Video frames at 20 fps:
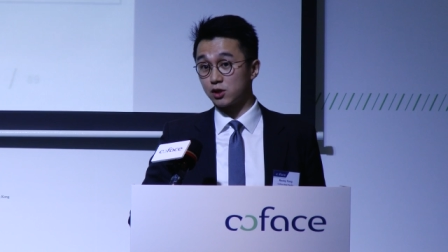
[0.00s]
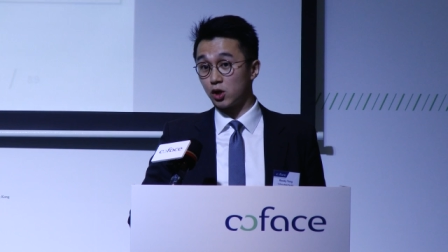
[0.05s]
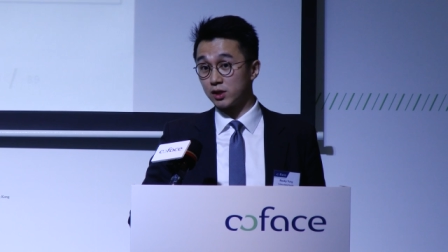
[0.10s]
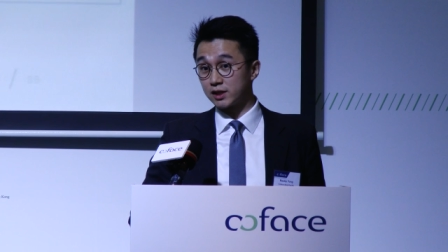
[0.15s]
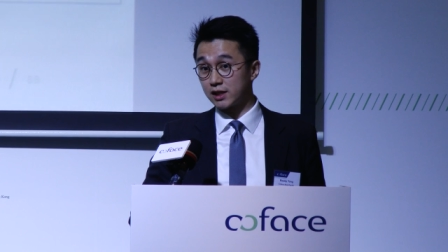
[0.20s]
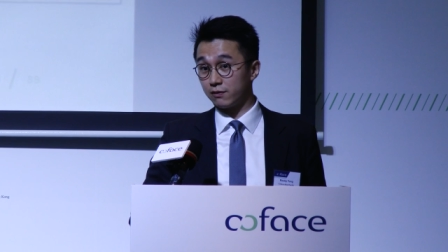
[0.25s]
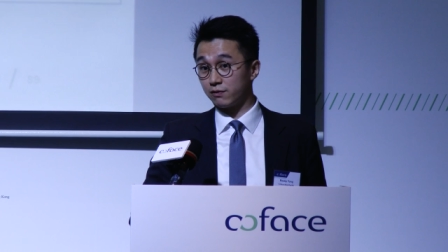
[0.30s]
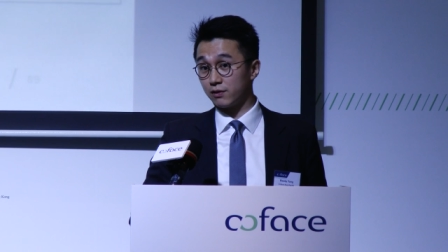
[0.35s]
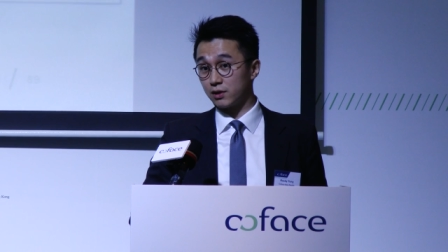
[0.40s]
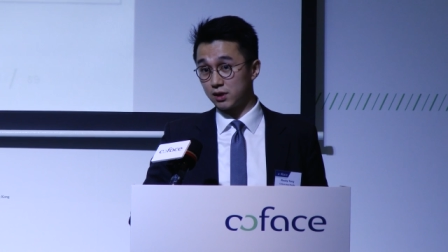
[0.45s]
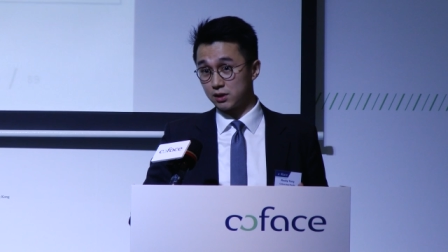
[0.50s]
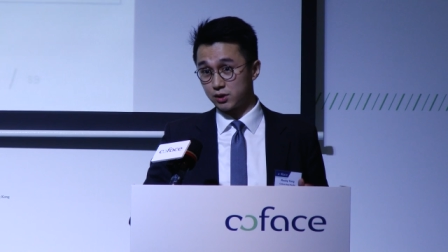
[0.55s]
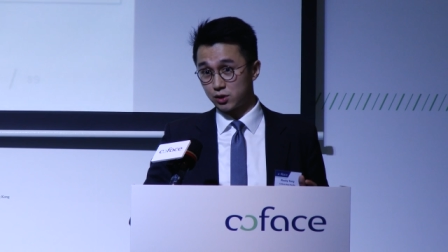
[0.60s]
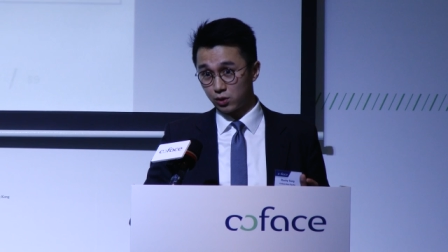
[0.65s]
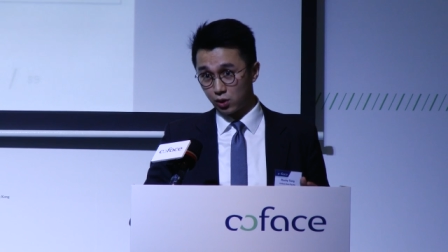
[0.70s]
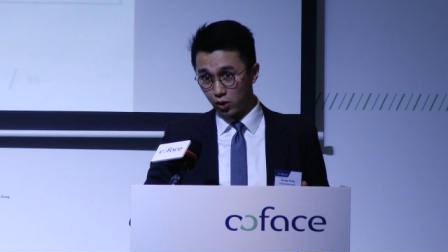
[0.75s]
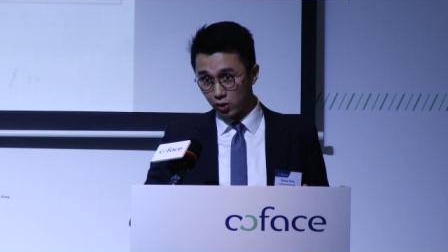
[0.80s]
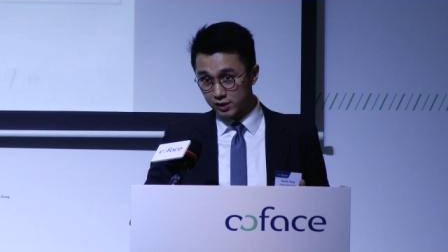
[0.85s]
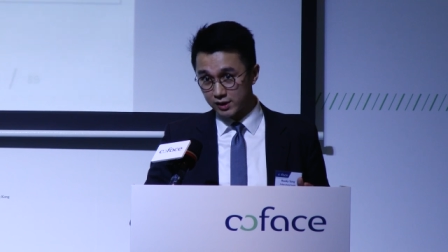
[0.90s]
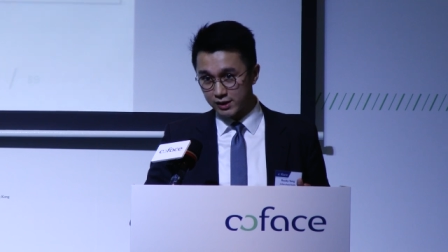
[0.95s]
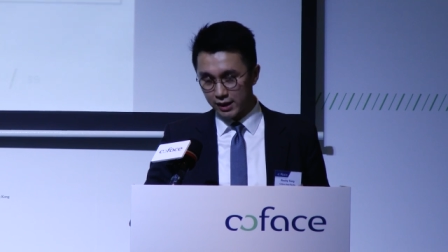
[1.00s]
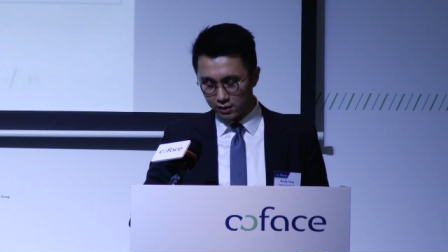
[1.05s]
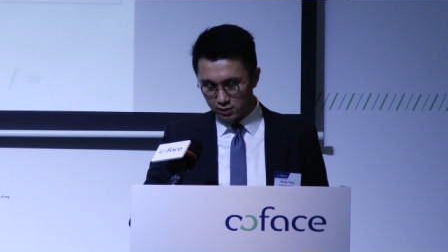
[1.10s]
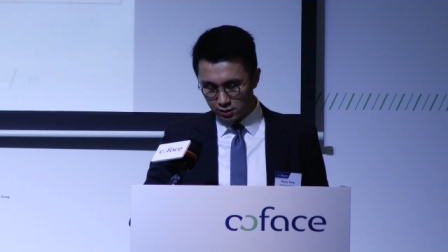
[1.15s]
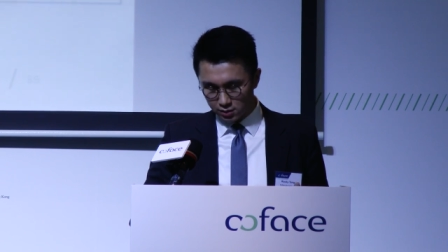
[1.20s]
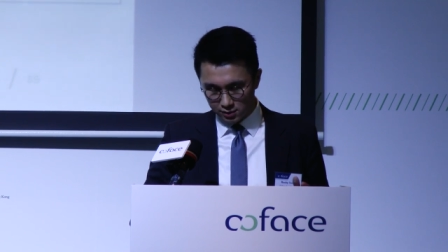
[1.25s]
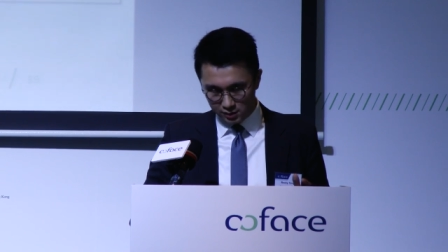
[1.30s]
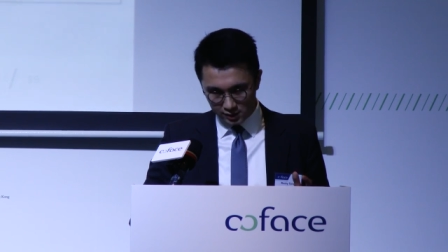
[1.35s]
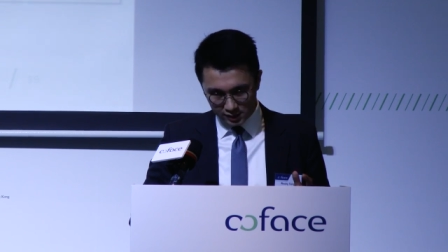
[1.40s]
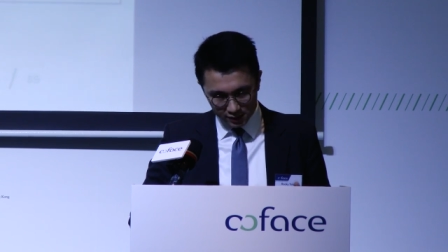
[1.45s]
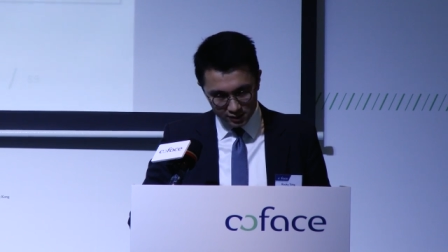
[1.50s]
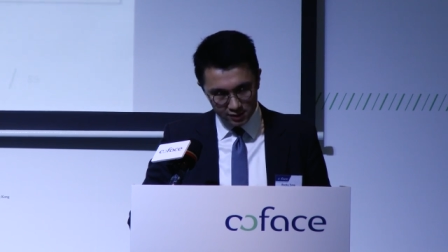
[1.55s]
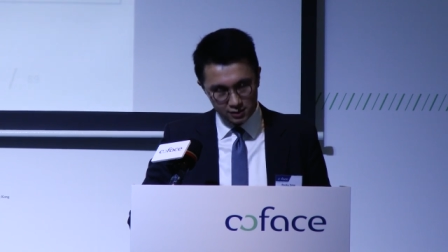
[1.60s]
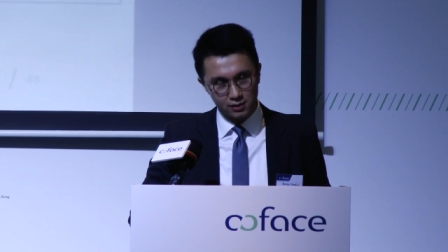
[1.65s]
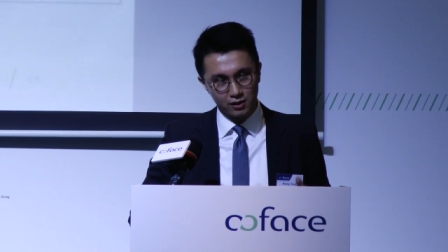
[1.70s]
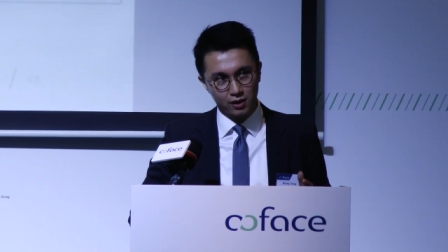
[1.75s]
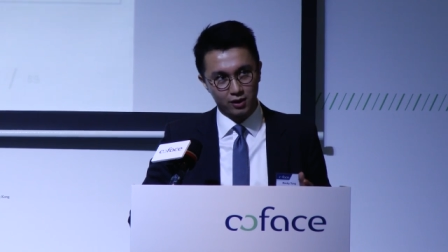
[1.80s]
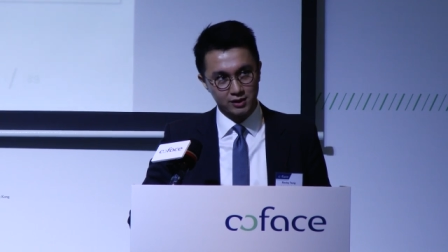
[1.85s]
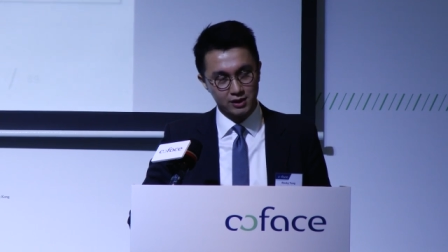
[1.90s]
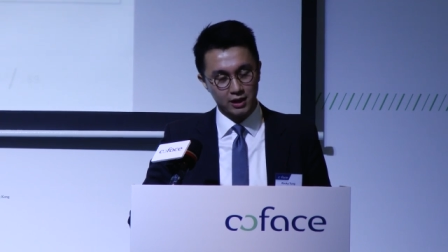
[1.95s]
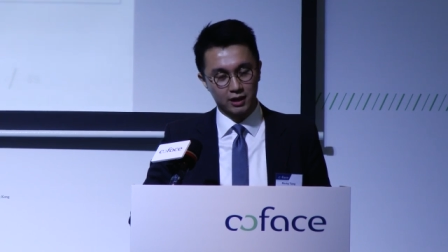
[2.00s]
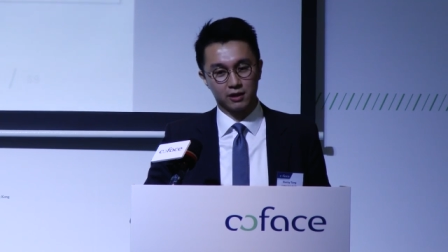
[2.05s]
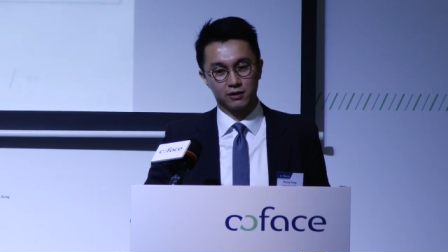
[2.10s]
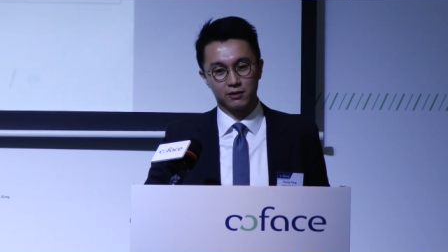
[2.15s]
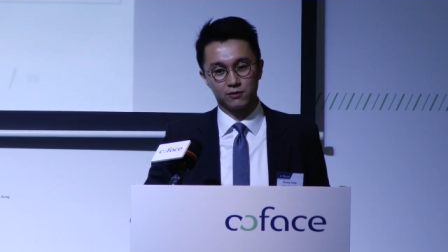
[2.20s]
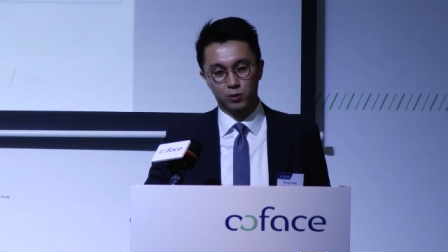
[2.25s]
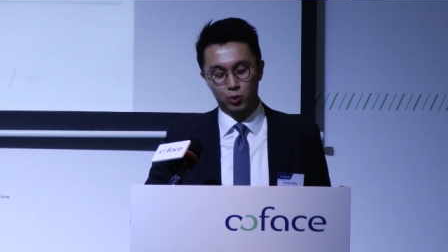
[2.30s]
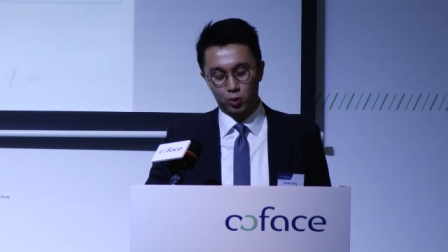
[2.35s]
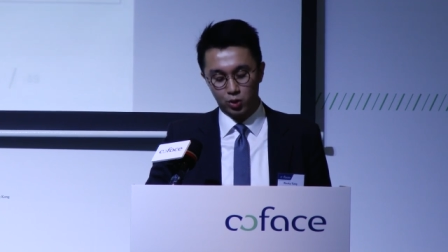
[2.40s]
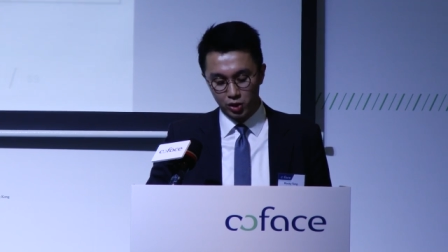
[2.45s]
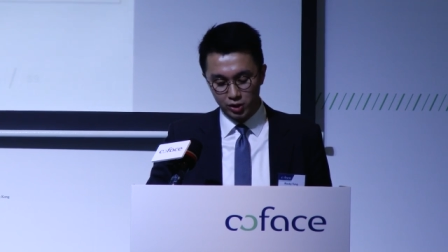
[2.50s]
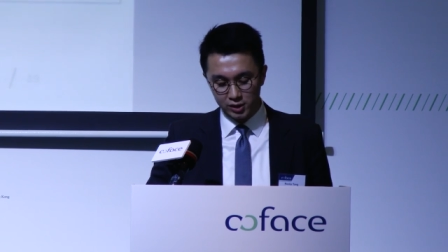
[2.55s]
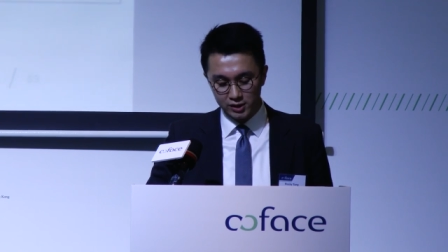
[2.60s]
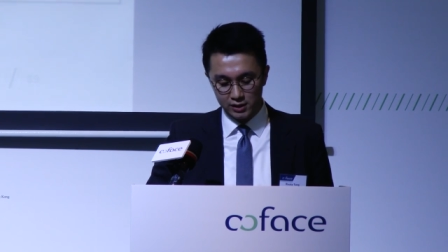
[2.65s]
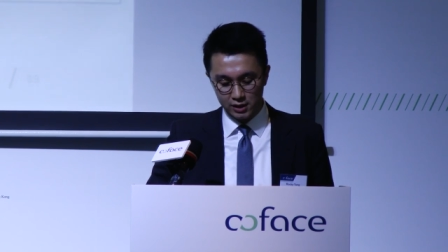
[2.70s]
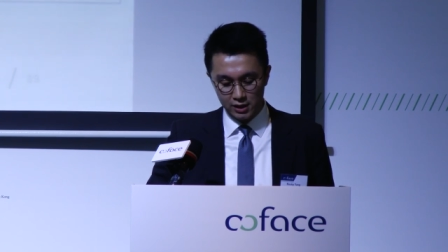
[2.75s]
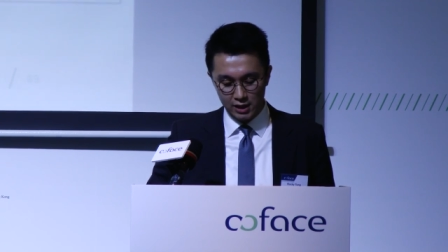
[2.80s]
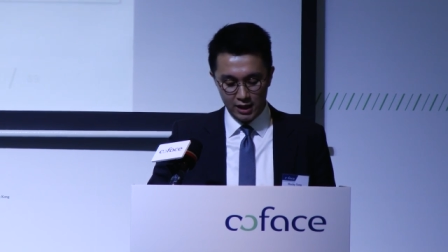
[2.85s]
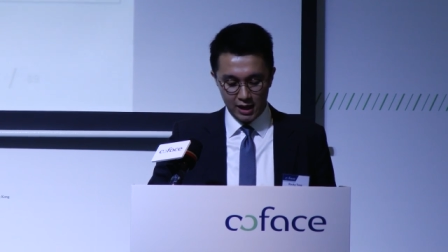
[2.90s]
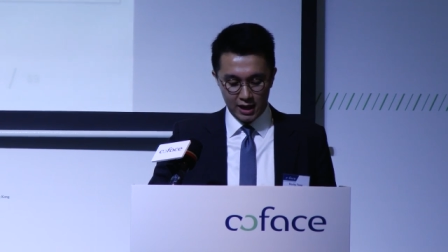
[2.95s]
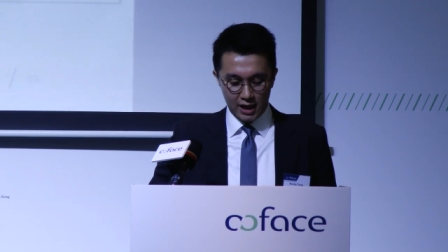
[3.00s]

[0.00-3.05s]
conse six consecutive quarters,